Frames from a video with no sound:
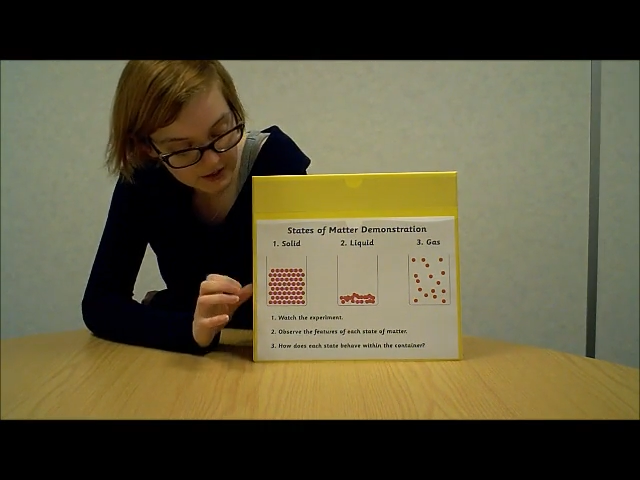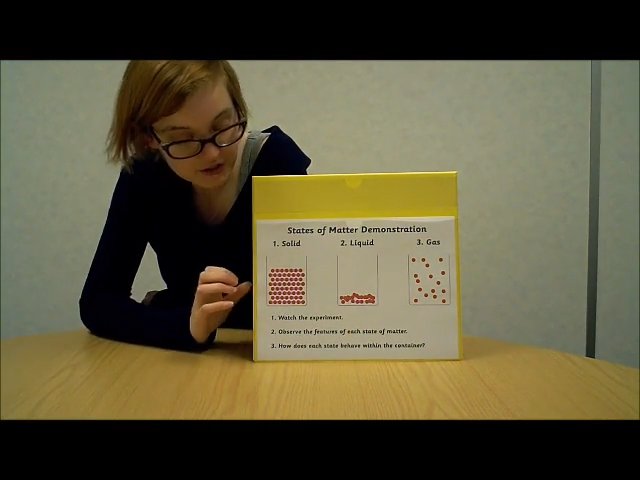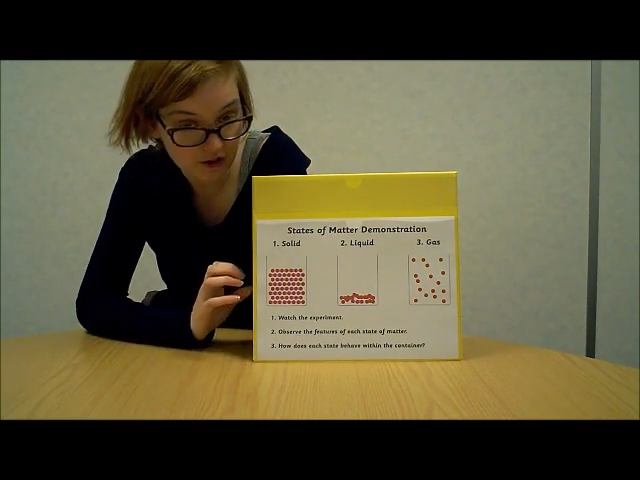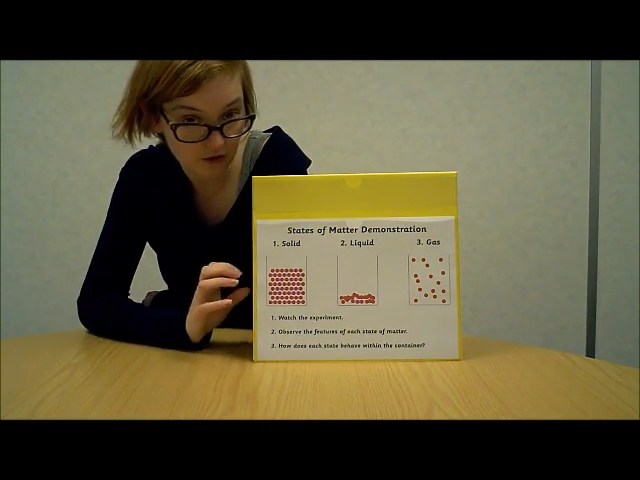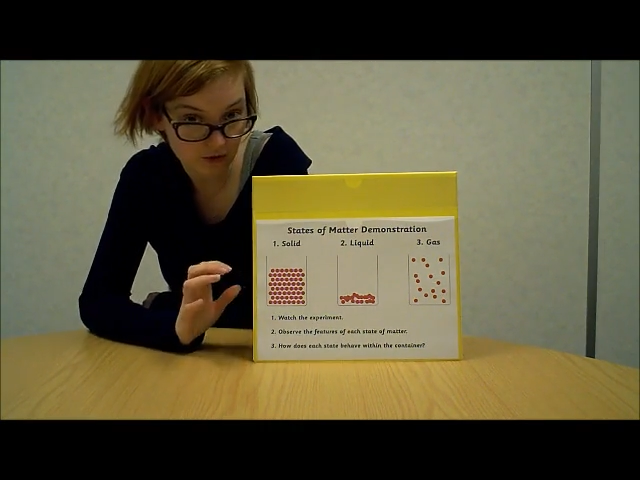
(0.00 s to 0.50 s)

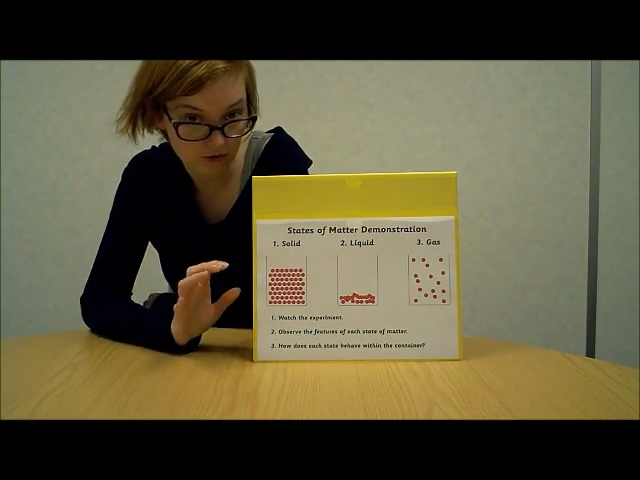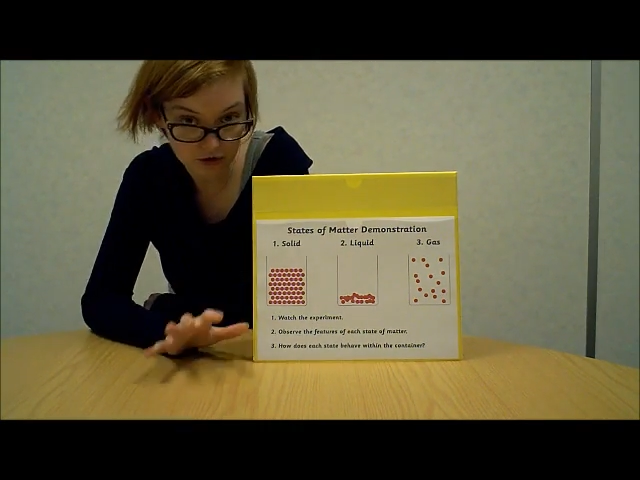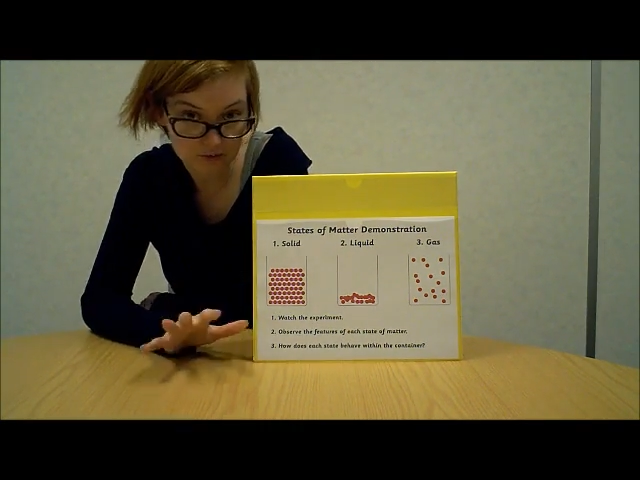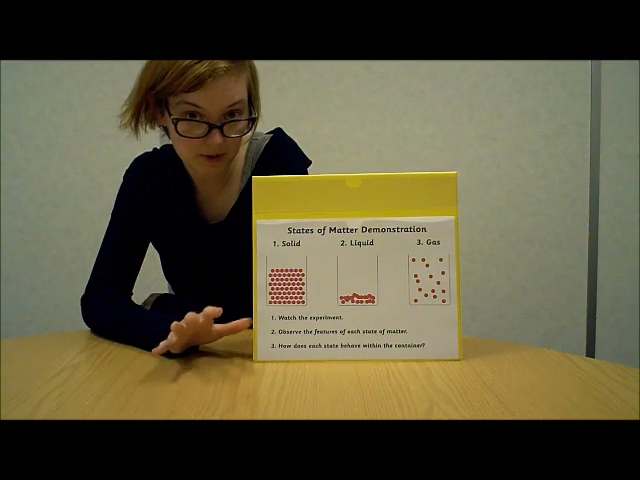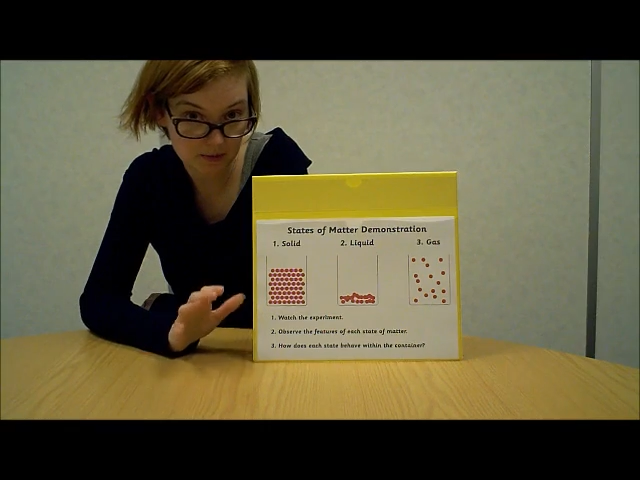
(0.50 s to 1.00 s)
so that
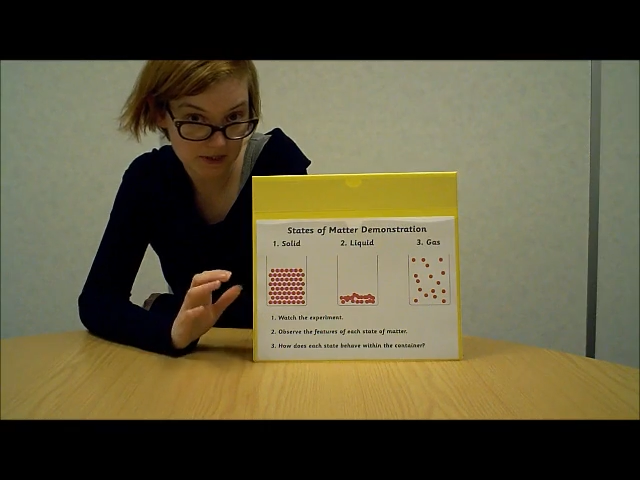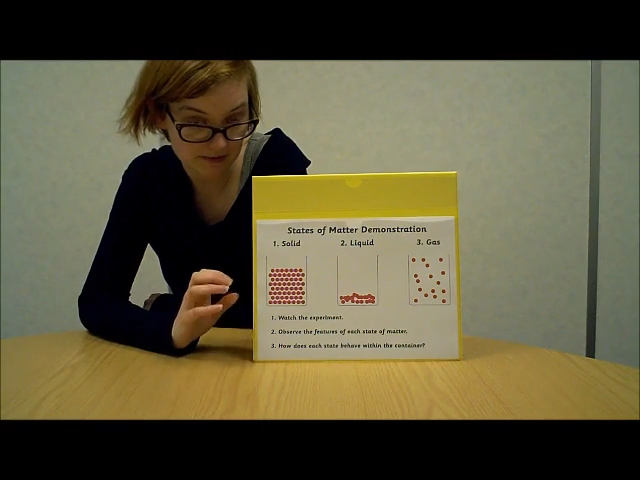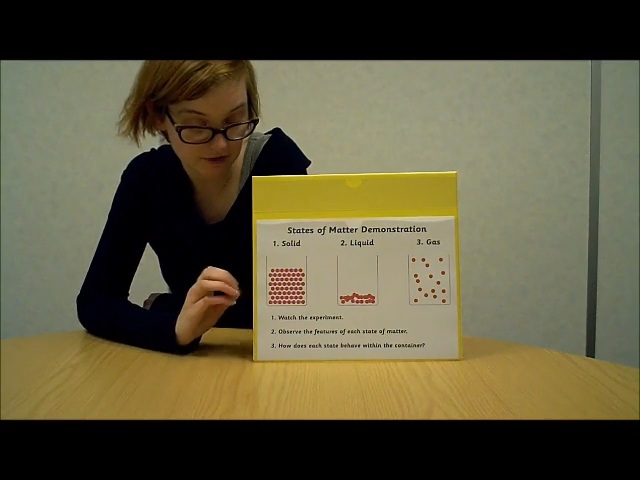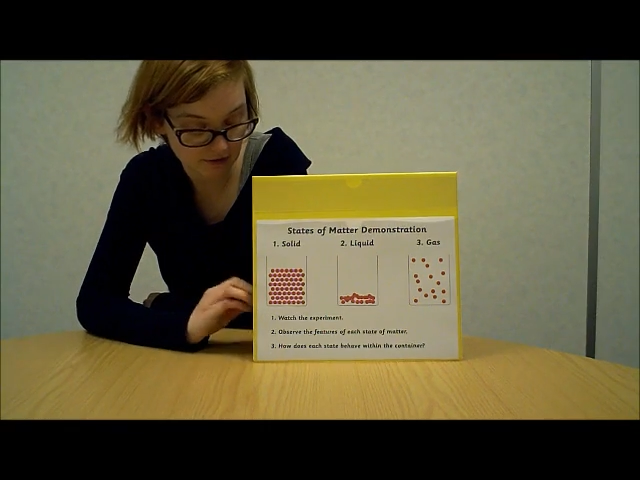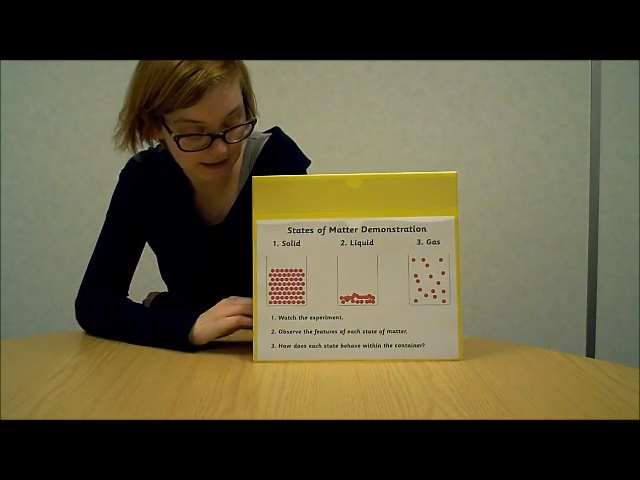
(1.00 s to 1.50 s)
all the pupils
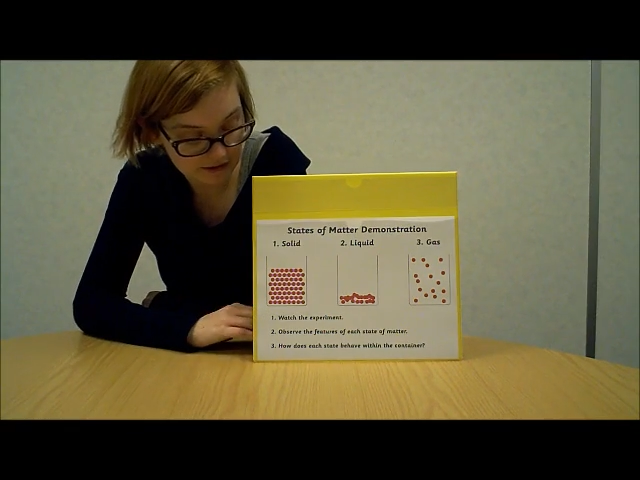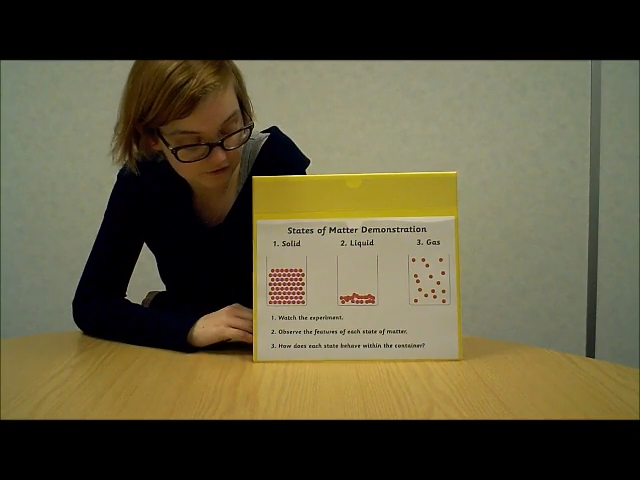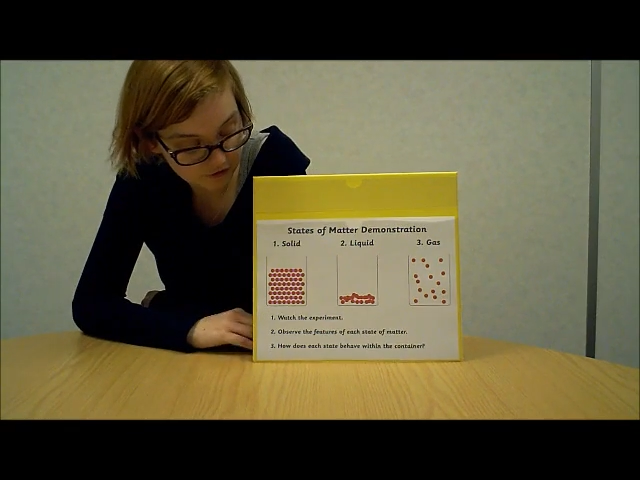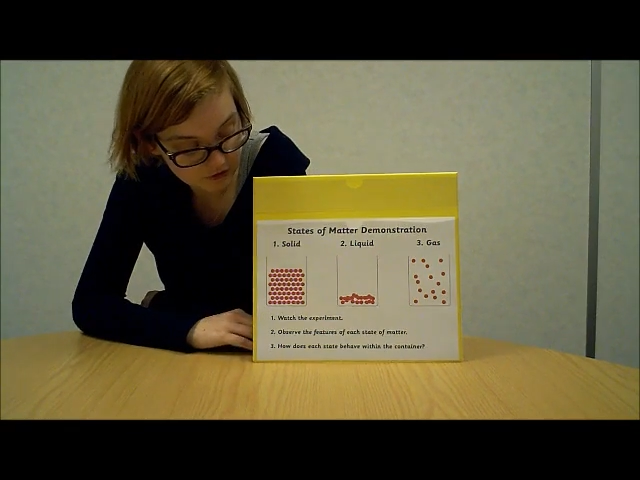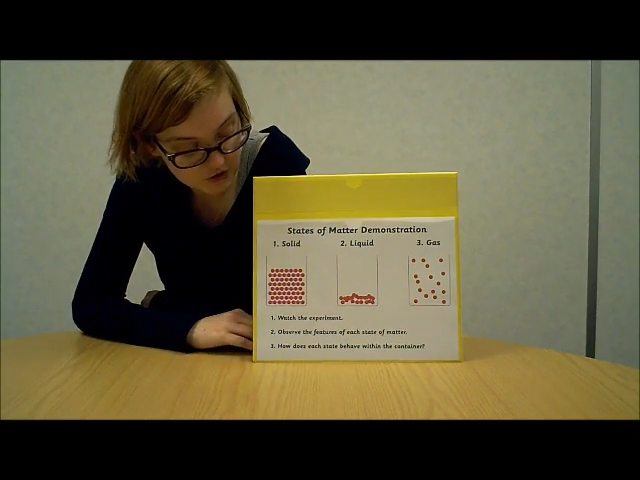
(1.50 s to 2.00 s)
have it right
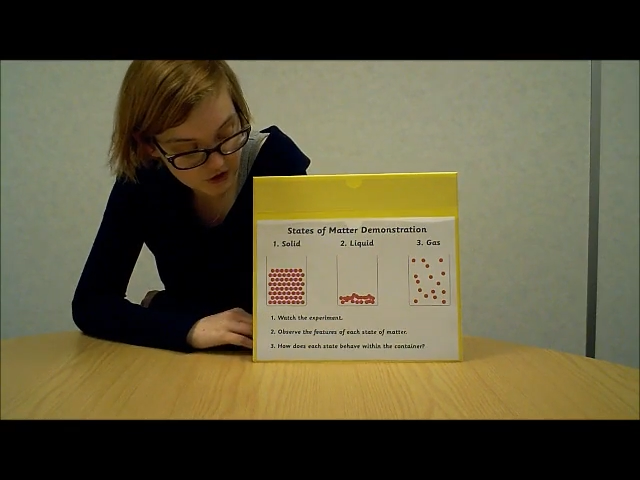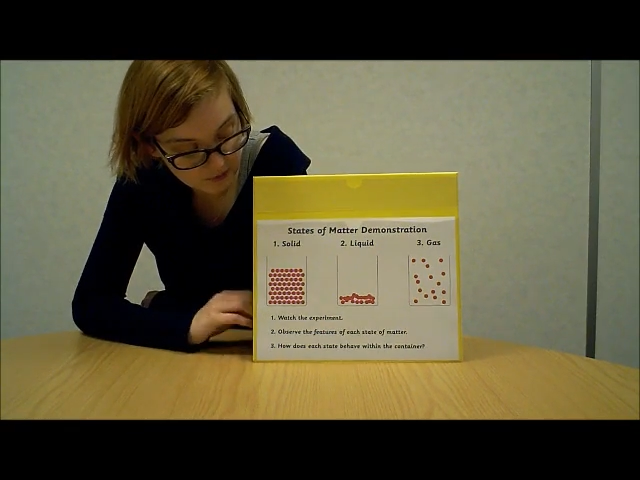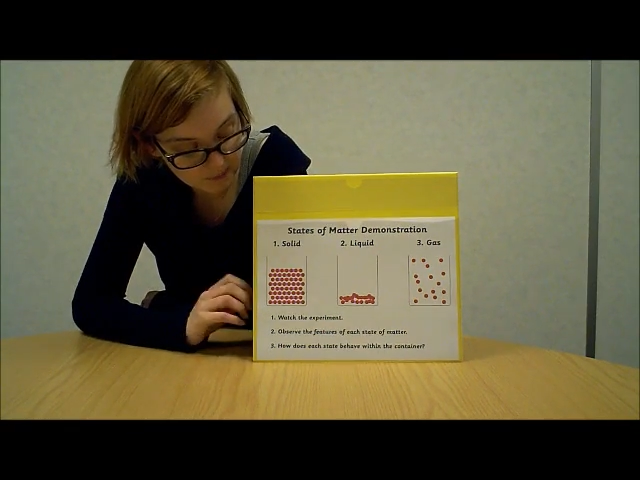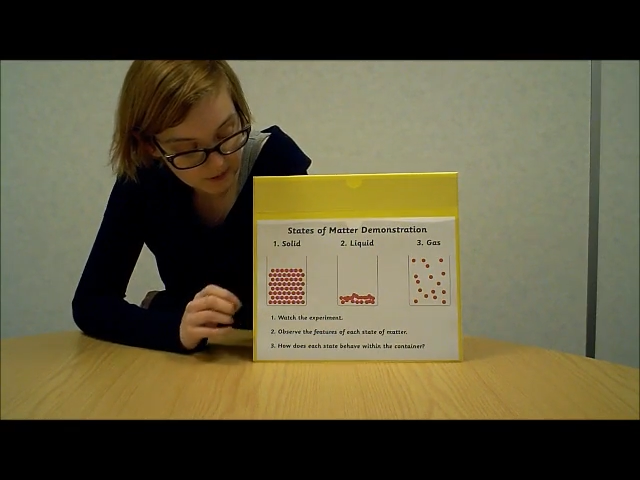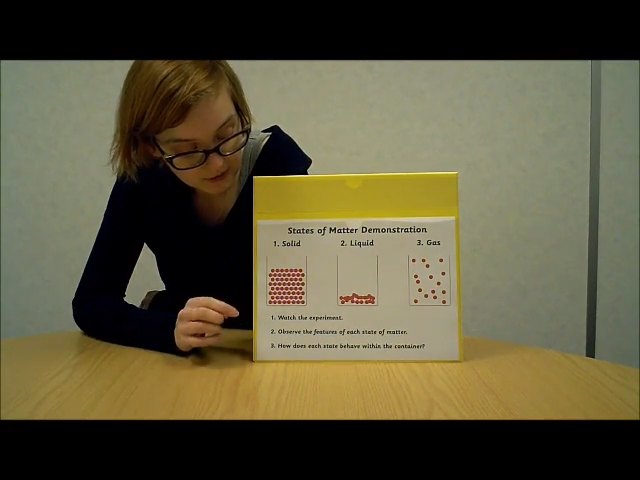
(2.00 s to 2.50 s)
in front of
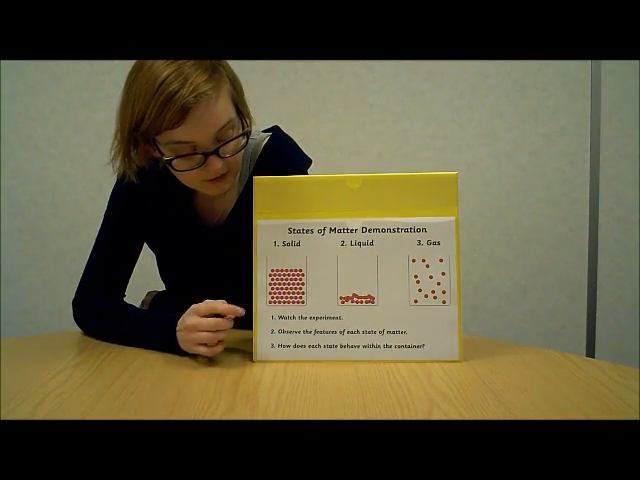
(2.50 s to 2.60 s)
them.